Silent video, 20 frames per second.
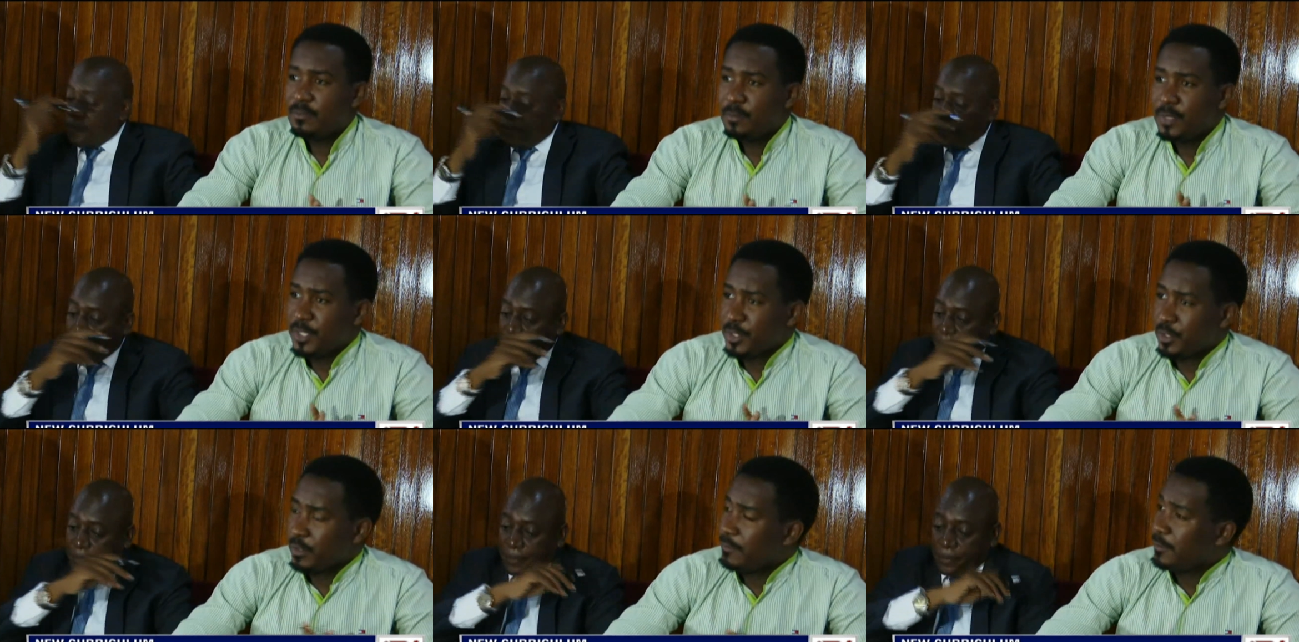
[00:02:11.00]

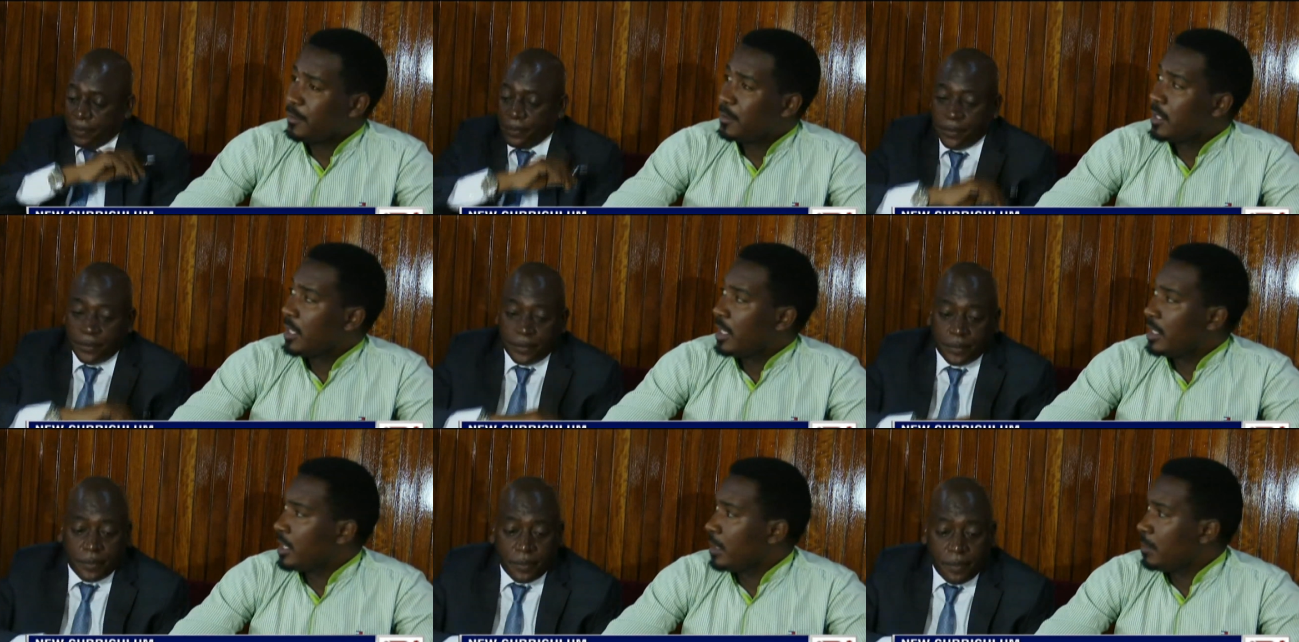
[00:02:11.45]
Speaker 1: the
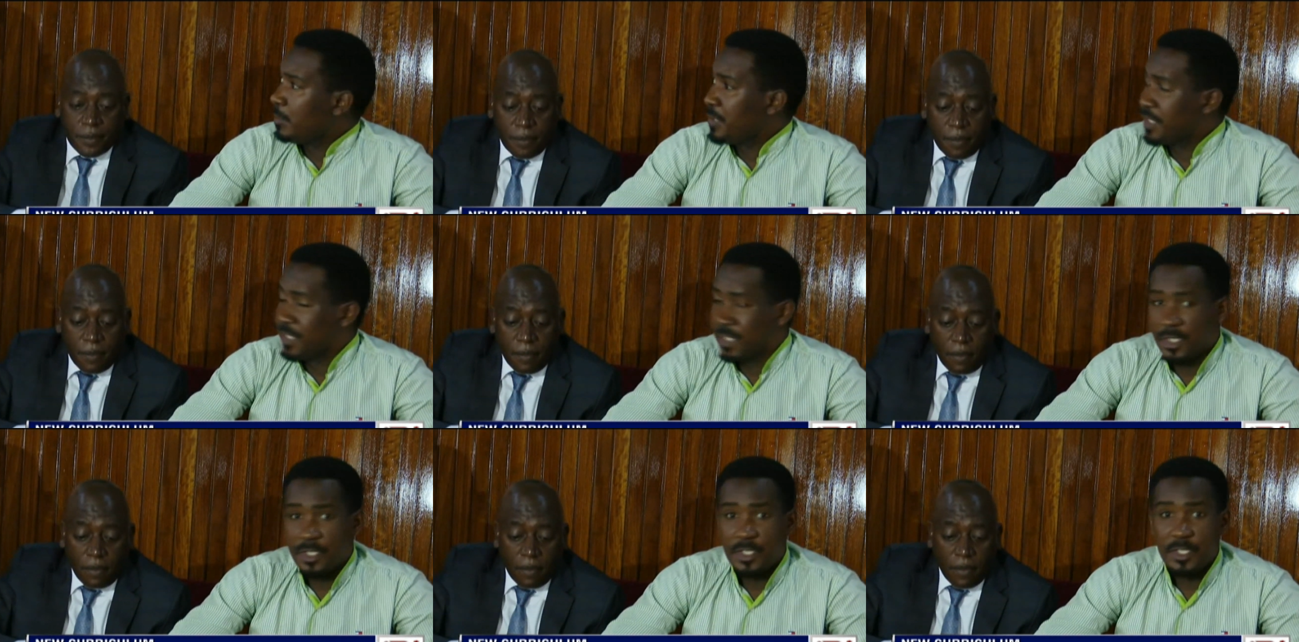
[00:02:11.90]
government of
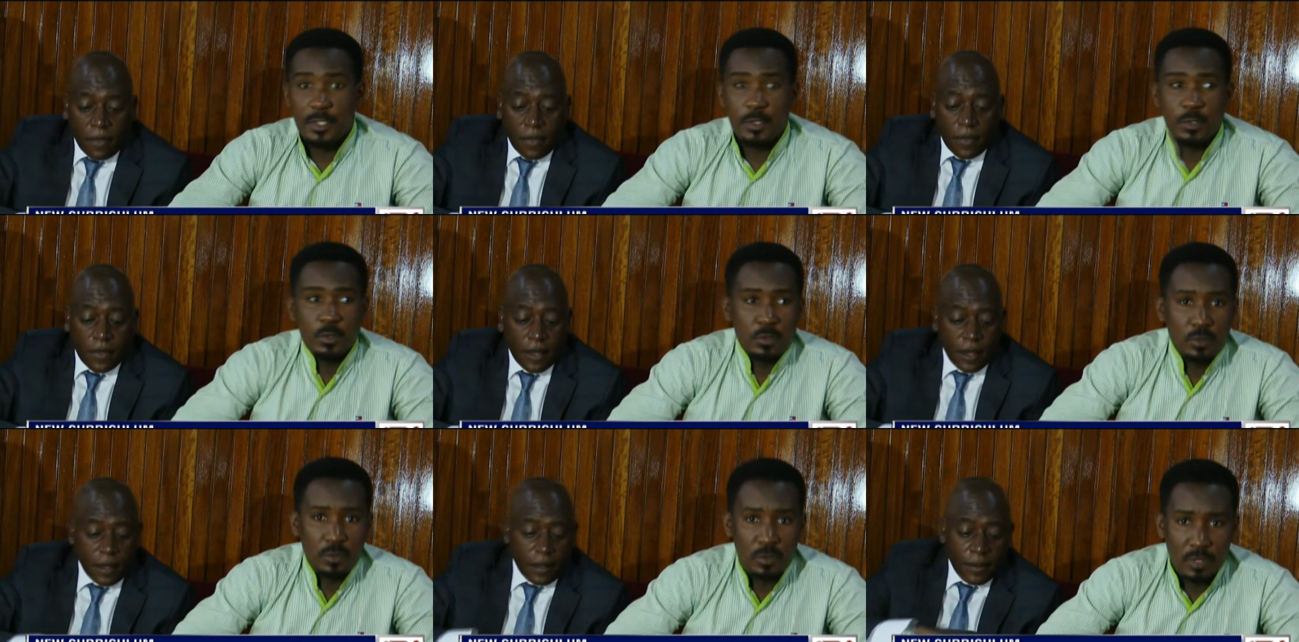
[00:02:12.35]
Uganda
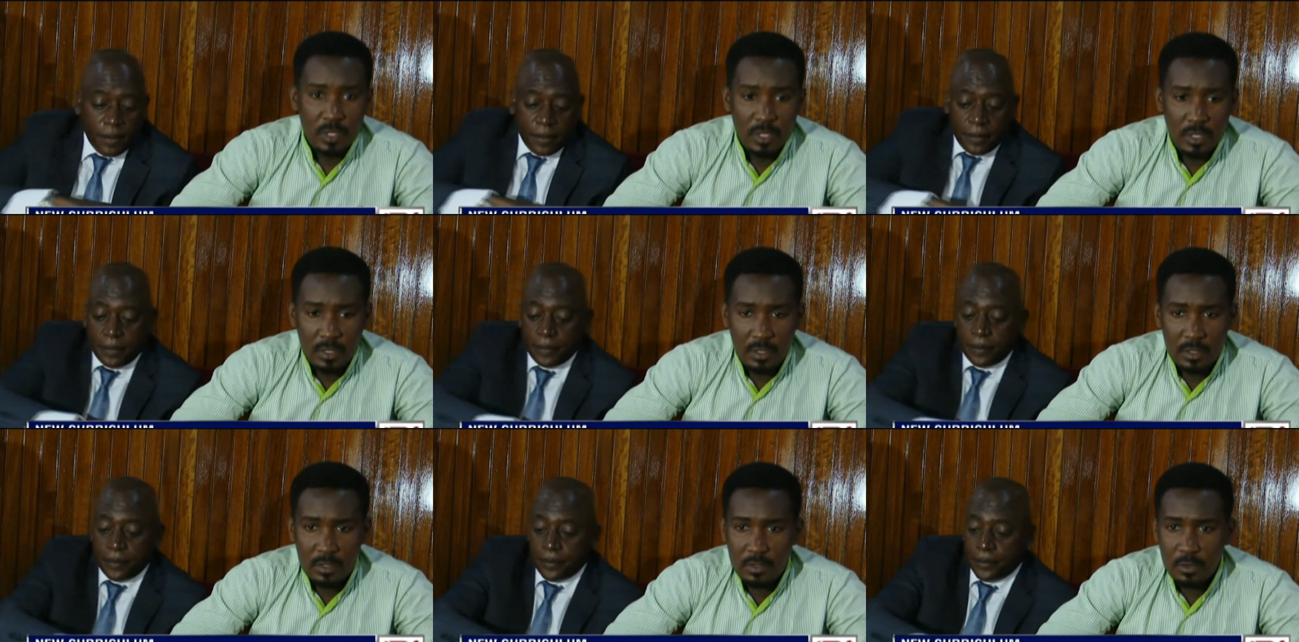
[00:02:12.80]
presented
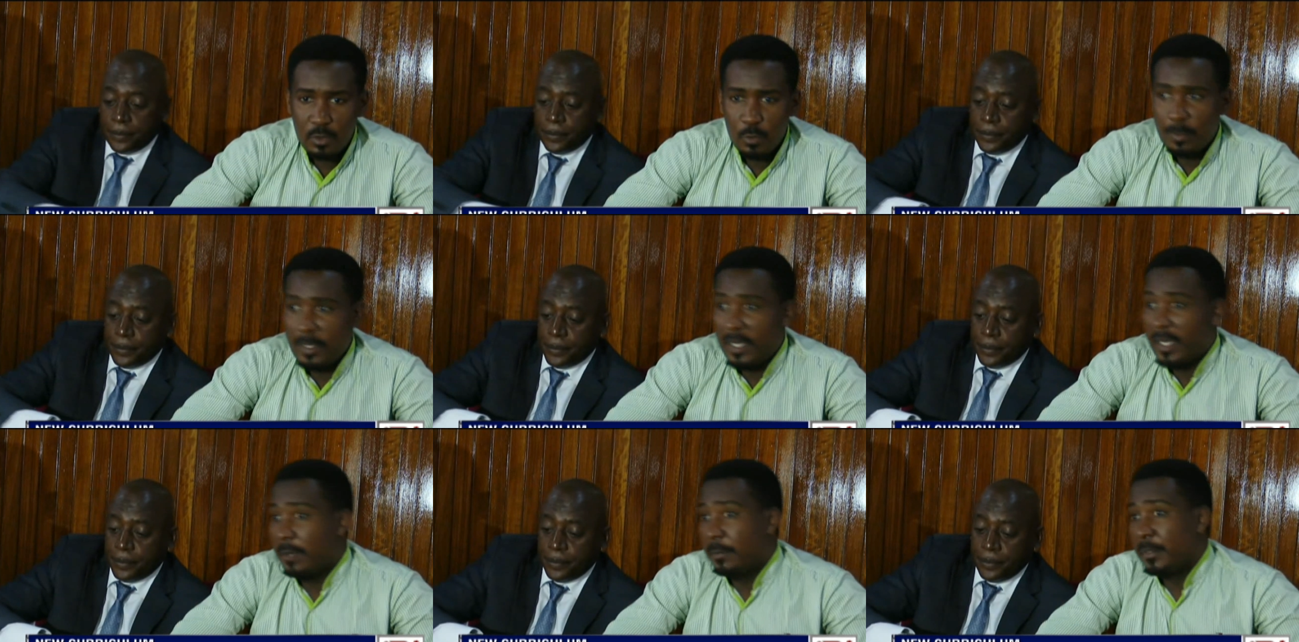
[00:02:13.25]
to
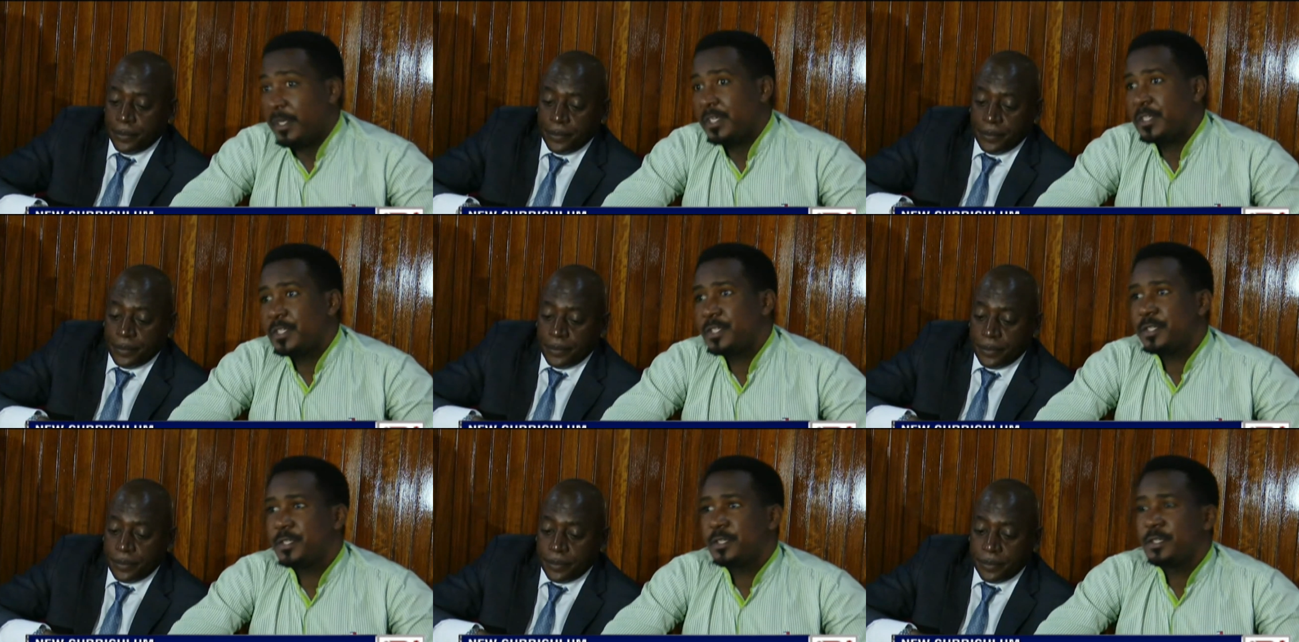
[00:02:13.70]

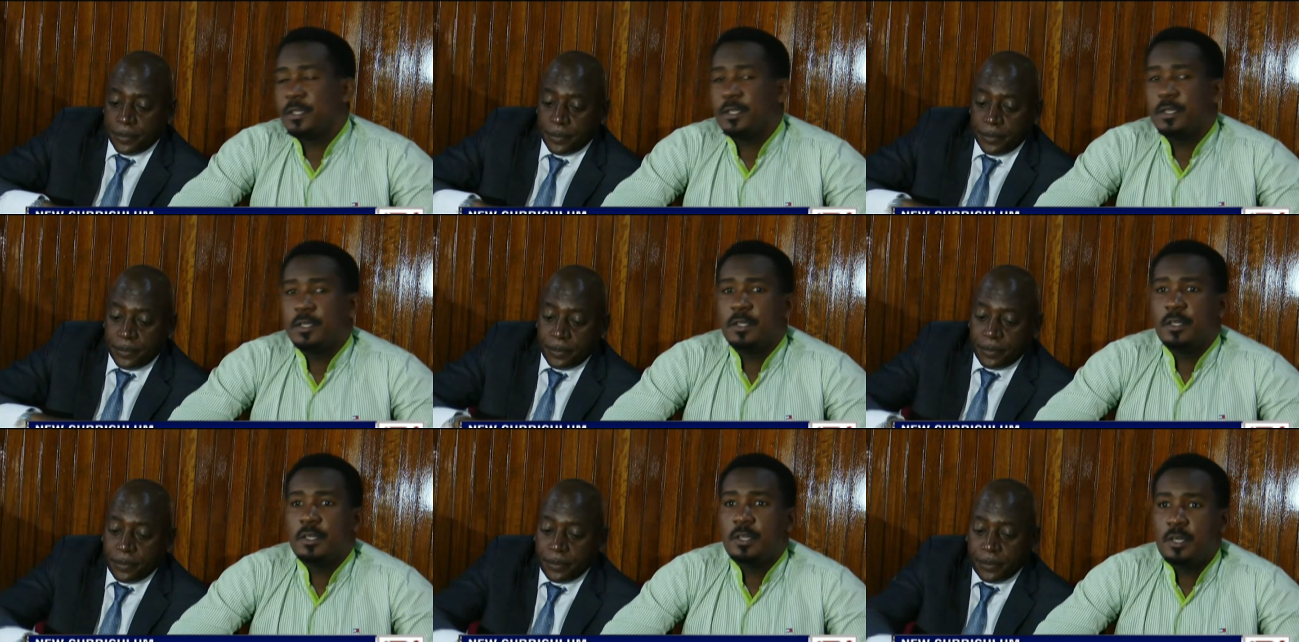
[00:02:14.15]

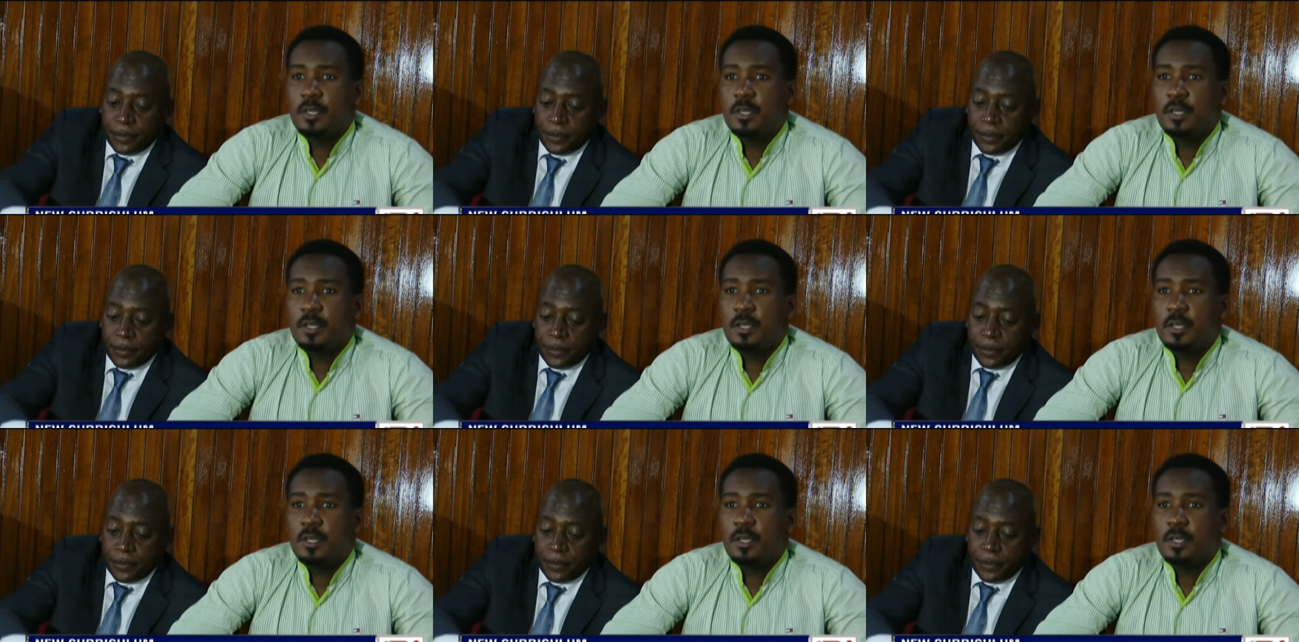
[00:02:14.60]
Parliament